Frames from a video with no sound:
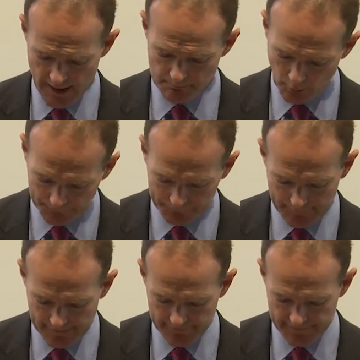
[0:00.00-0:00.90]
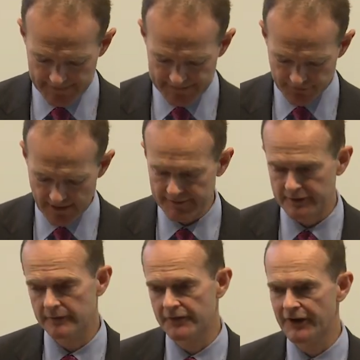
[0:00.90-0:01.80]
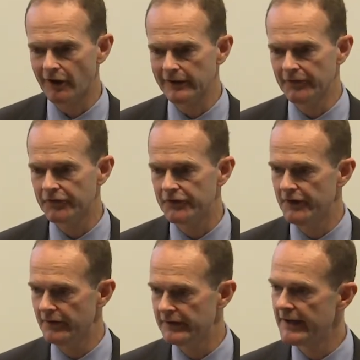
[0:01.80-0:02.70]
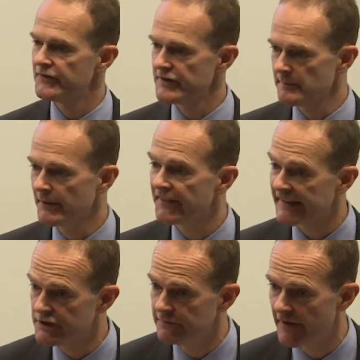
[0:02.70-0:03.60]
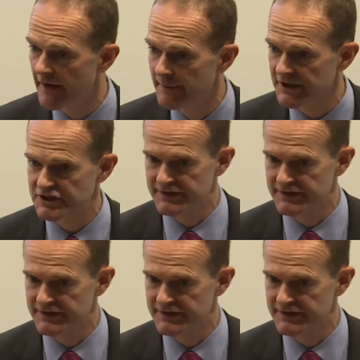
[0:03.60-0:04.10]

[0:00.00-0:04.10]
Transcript: Bob Smith, the director of the Durrell Institute. Ladies and gentlemen, thank you very much